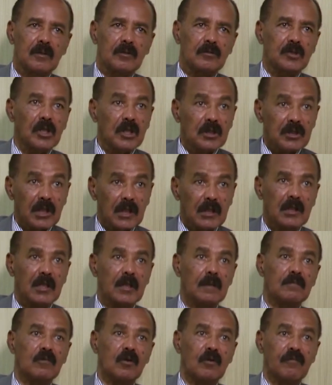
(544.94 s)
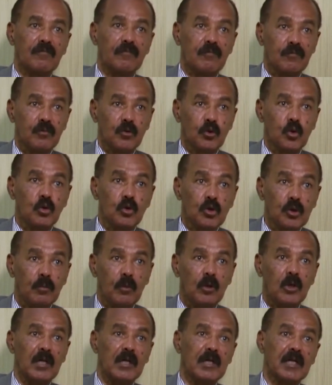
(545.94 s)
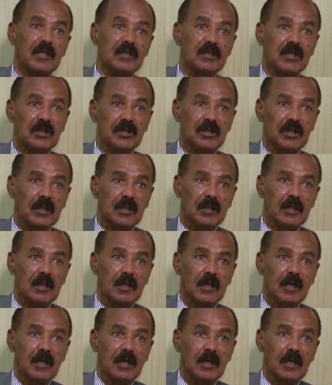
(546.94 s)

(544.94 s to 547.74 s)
This attempt of unipolarization,